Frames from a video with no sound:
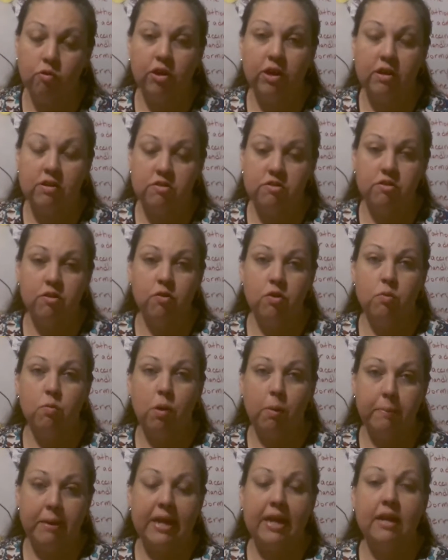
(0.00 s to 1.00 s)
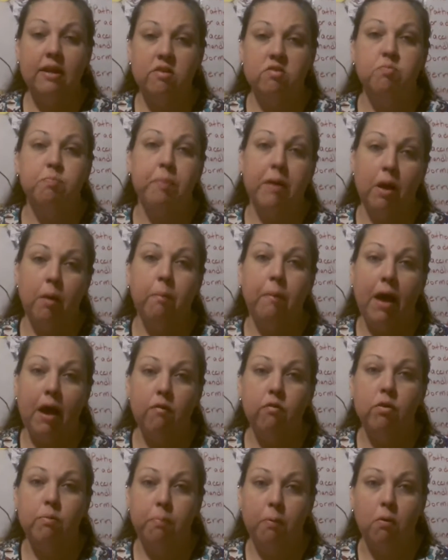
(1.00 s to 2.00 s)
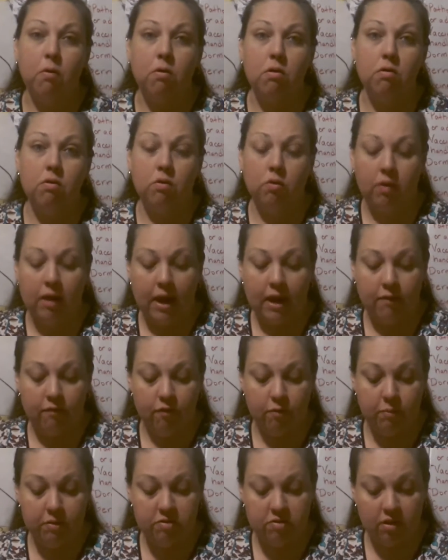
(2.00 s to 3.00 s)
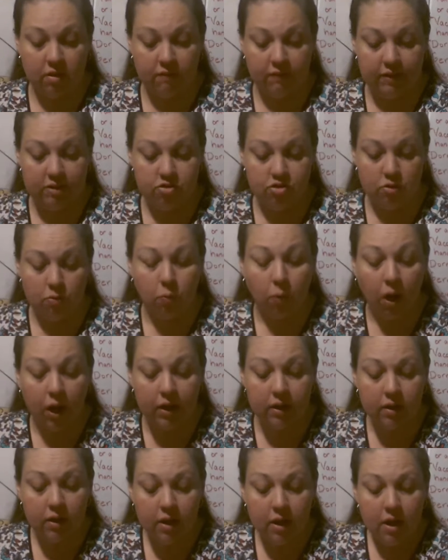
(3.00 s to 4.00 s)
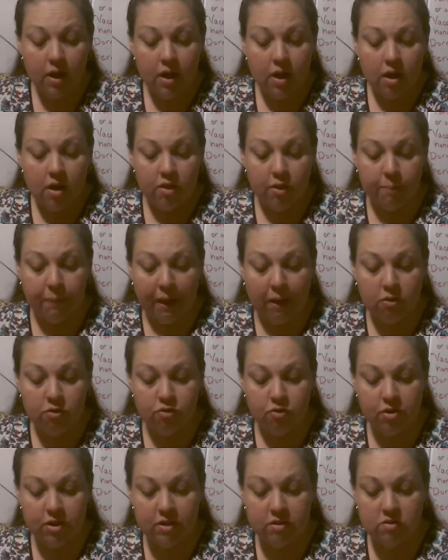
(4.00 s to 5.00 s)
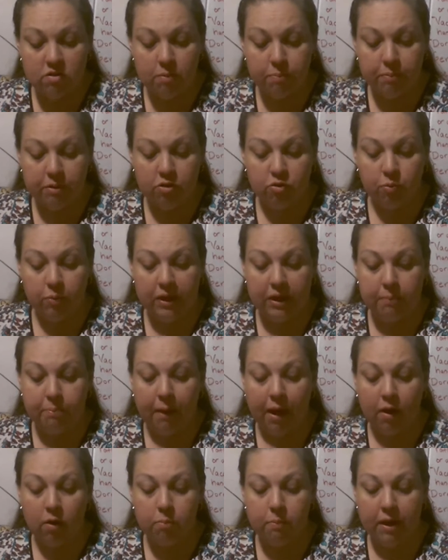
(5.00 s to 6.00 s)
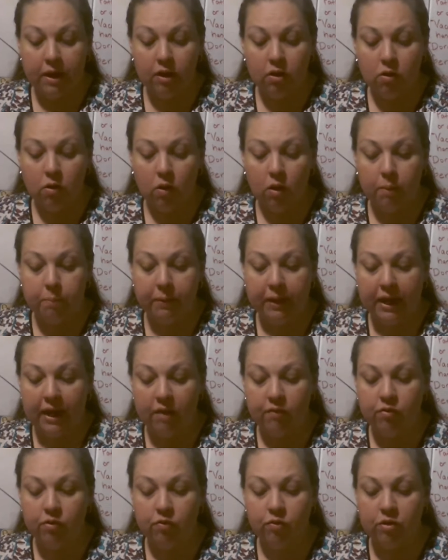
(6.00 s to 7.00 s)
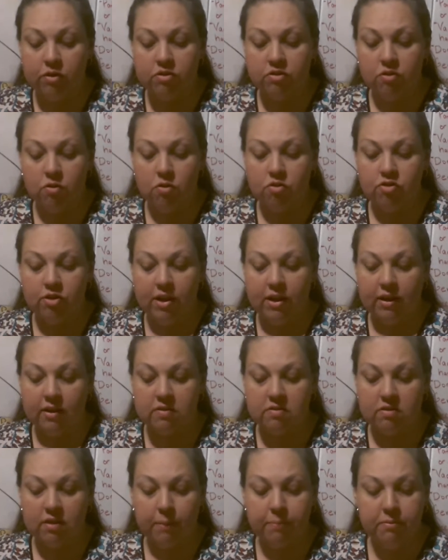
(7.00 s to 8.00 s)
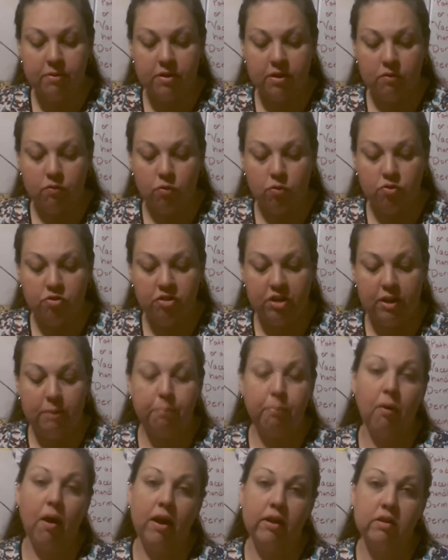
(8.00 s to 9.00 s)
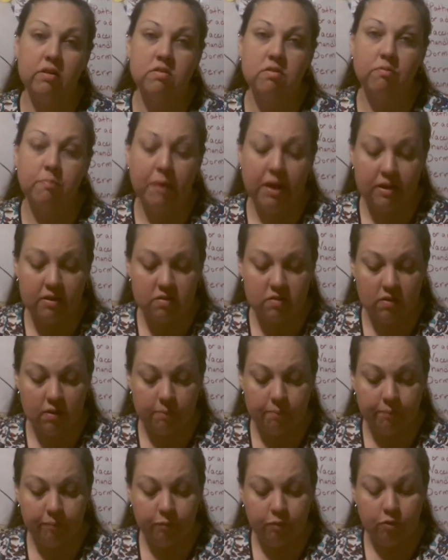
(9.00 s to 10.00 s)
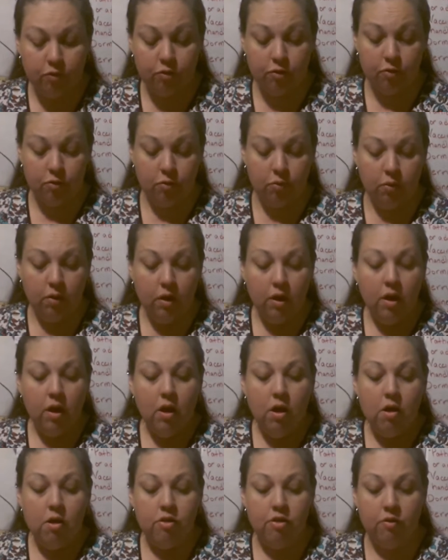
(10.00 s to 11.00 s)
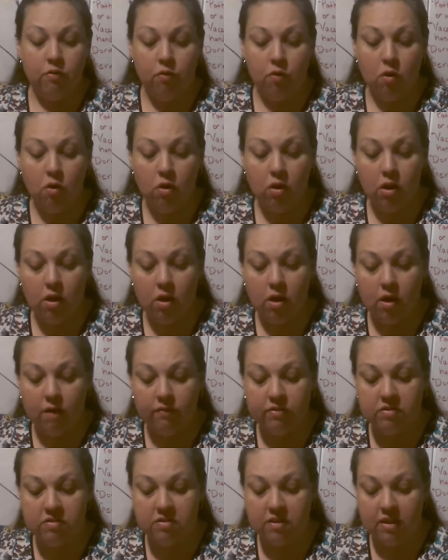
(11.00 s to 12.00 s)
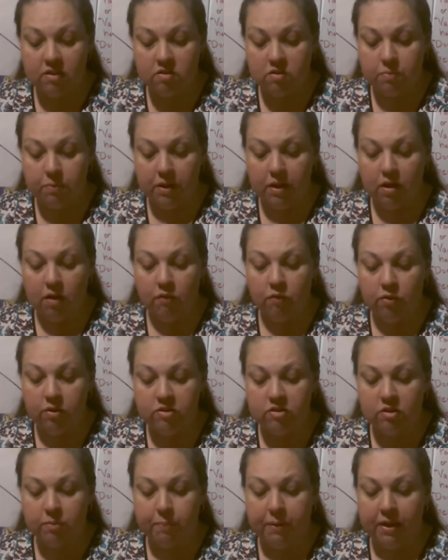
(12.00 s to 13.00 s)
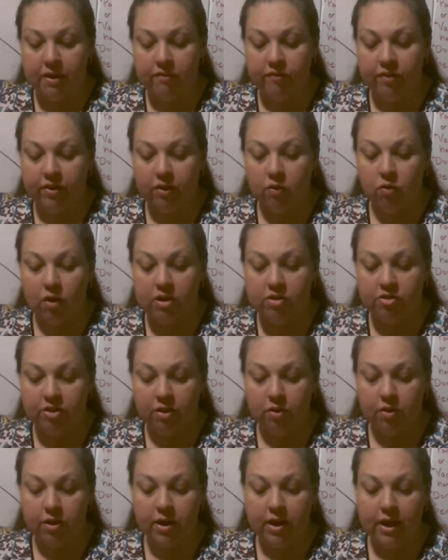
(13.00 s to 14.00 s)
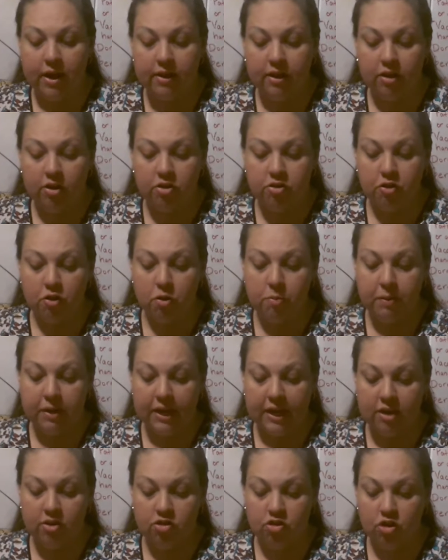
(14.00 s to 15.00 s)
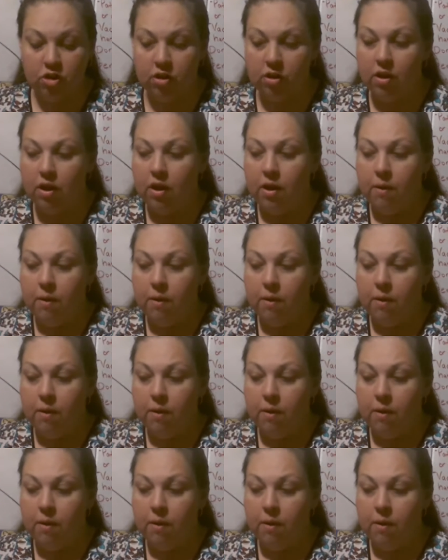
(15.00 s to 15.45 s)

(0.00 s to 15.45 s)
considering while making this Belmont report, okay, from this convention. 1, the boundaries between biomedical and behavioral research and accepted and routine practice of medicine. 2, the role of assessment of risk-benefit criteria in the determination